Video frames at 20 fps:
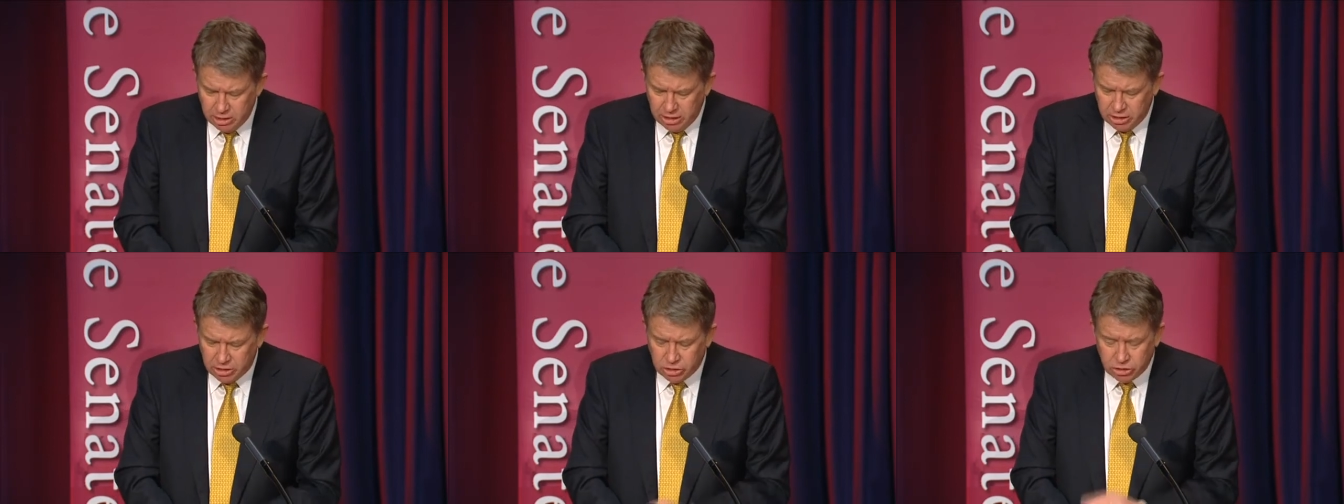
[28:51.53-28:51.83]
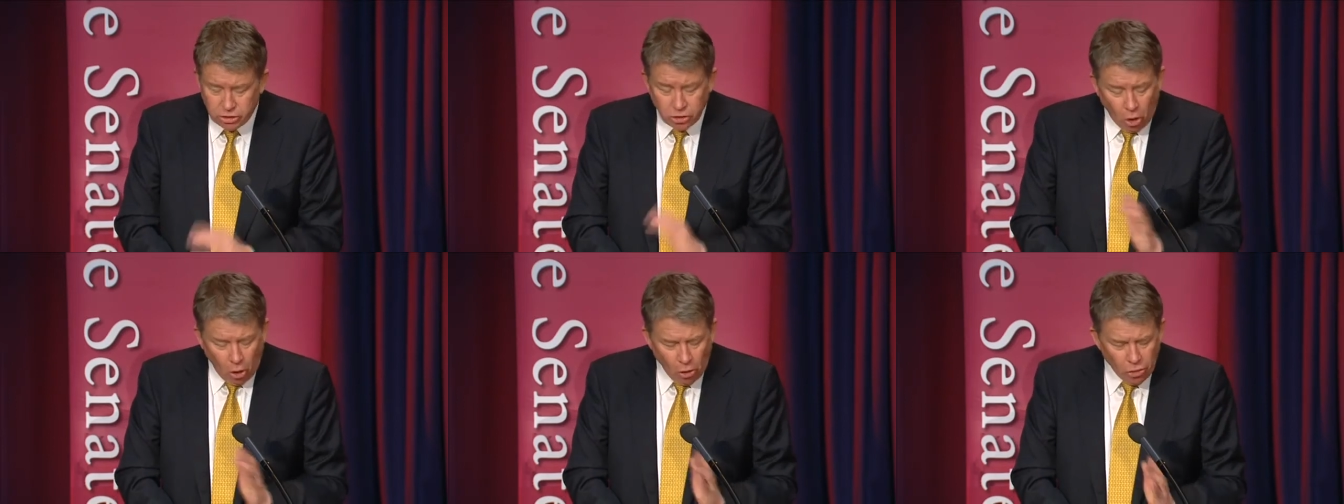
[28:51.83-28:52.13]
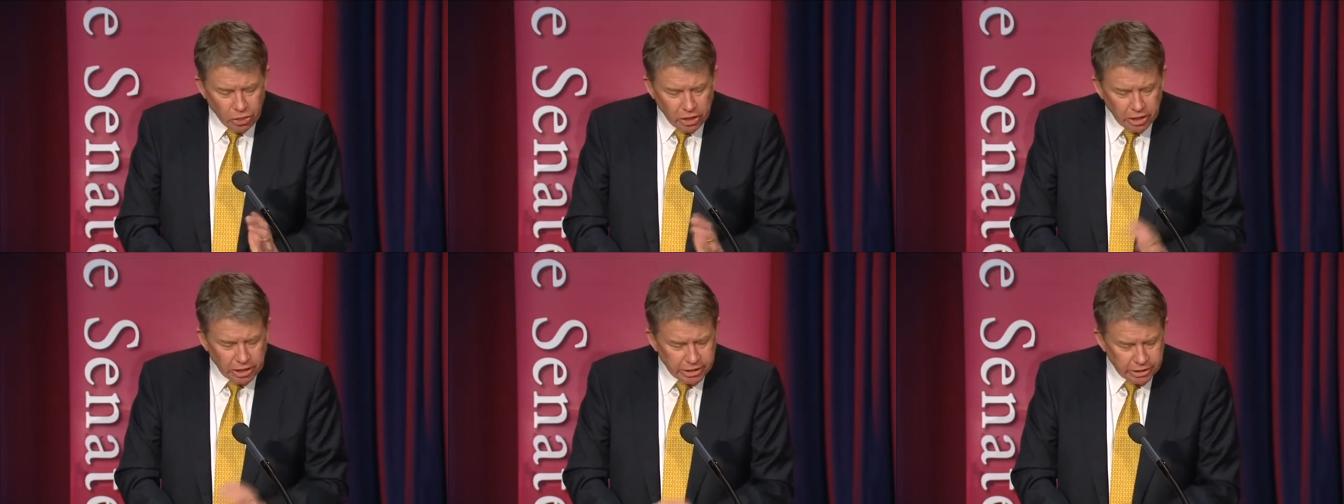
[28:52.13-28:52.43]
It's
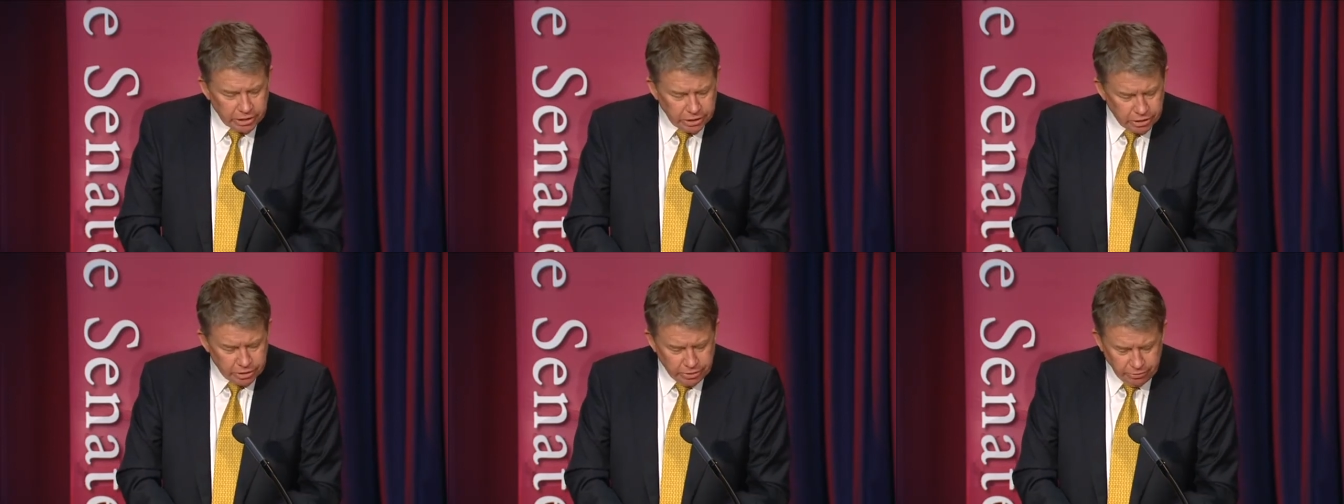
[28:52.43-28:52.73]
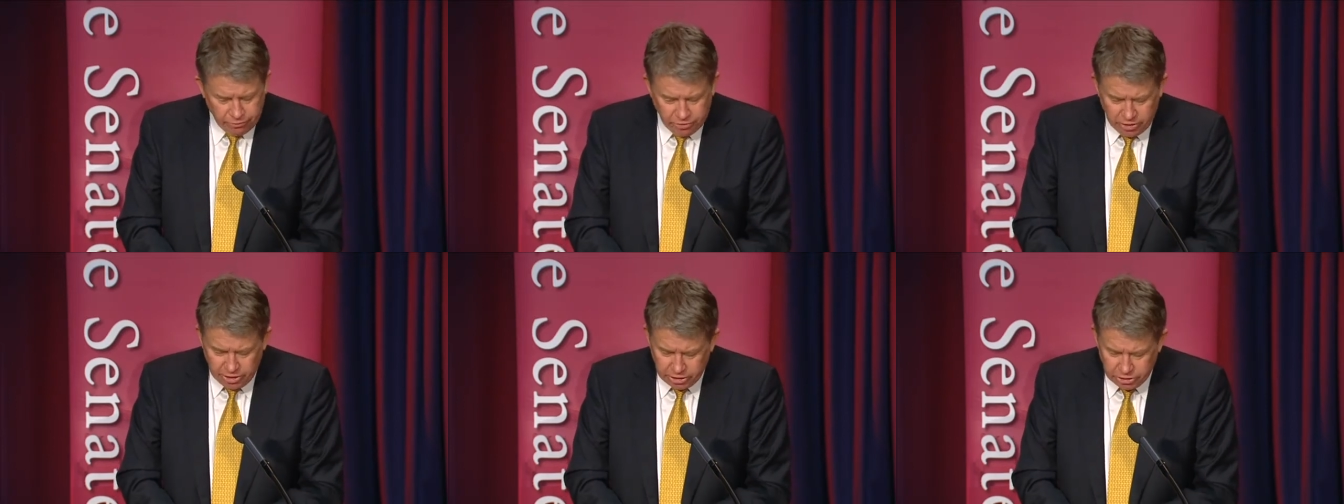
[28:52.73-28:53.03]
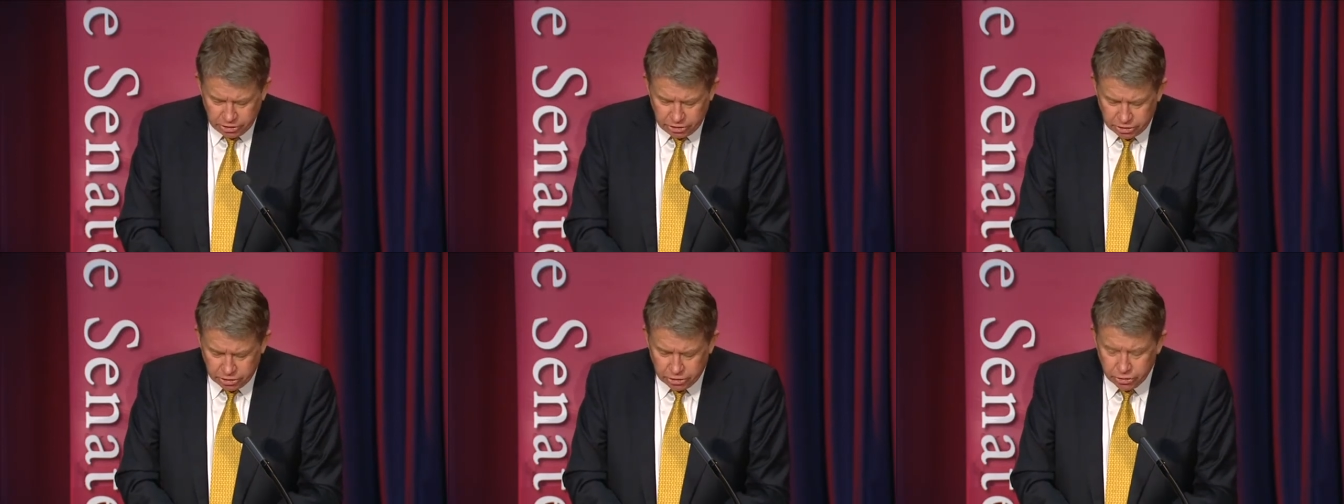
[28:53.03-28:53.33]
on the list of
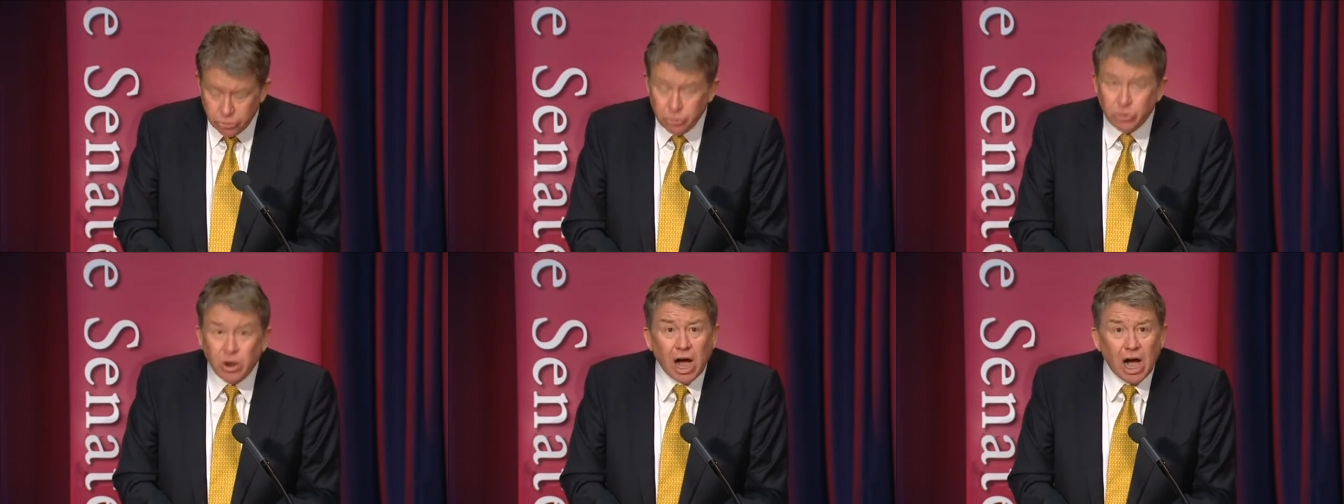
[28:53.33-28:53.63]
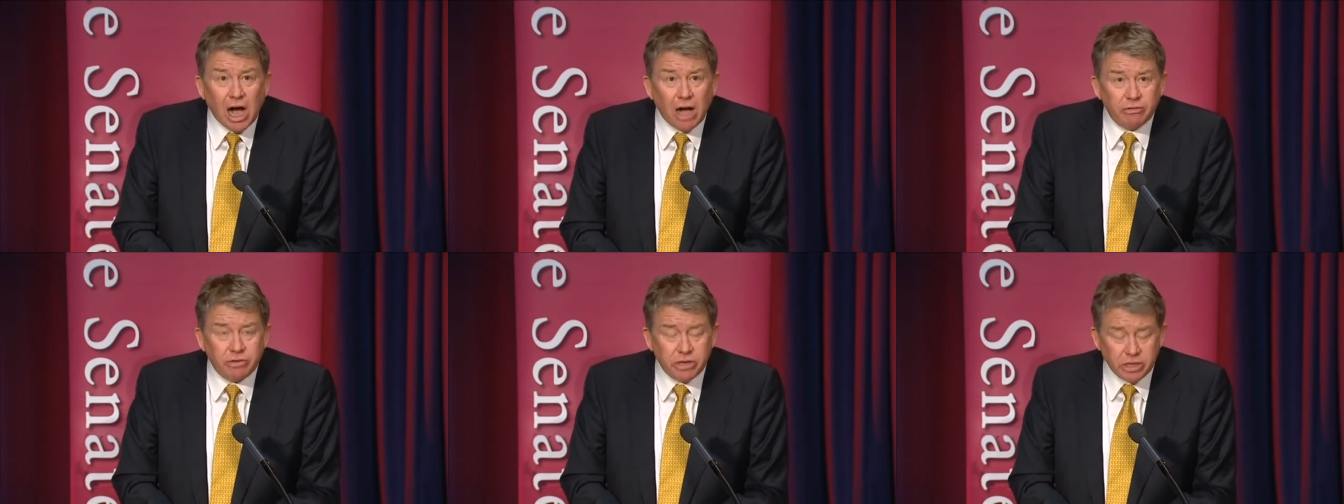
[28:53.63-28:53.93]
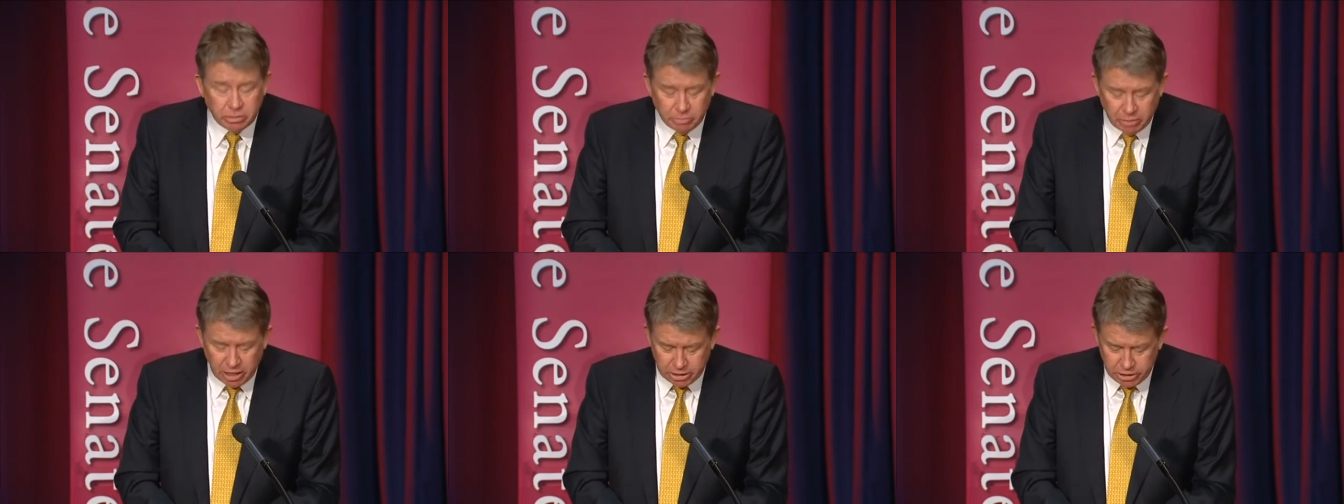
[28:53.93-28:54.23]
things to do after
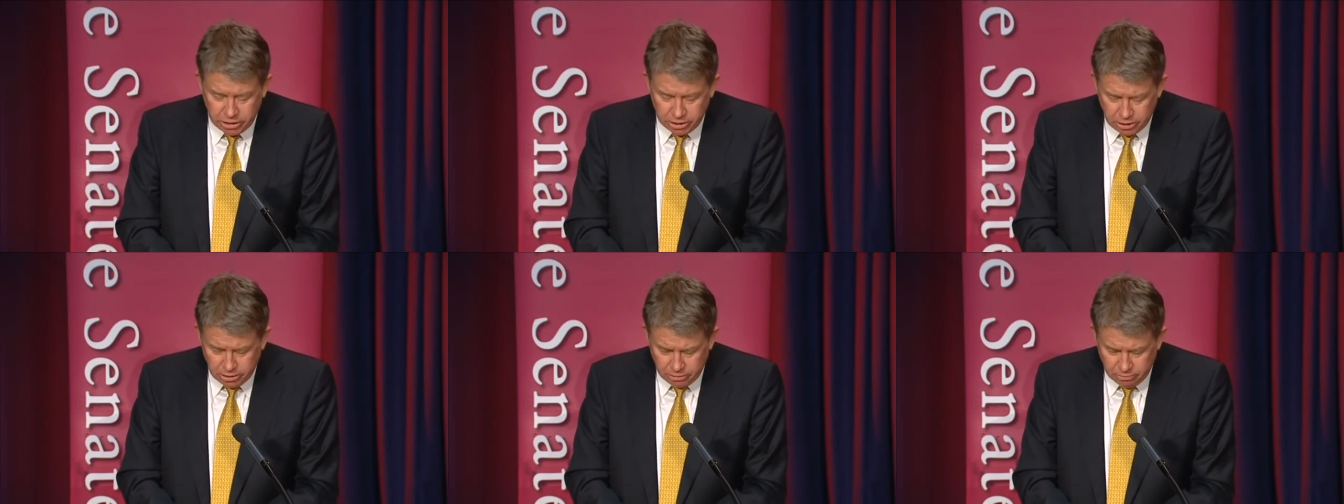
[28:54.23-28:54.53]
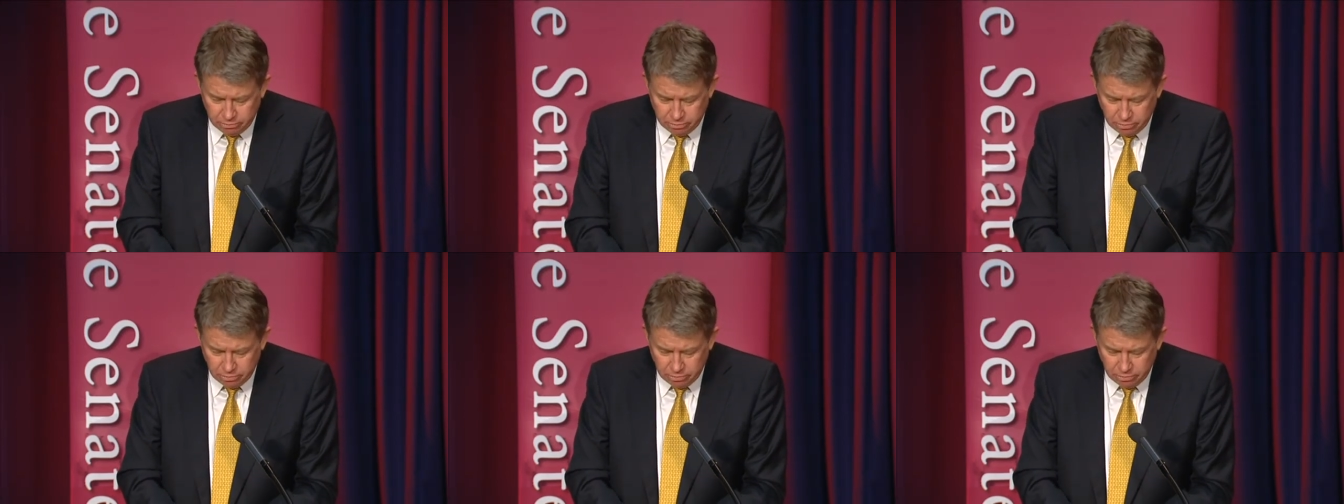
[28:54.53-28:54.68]
the budget.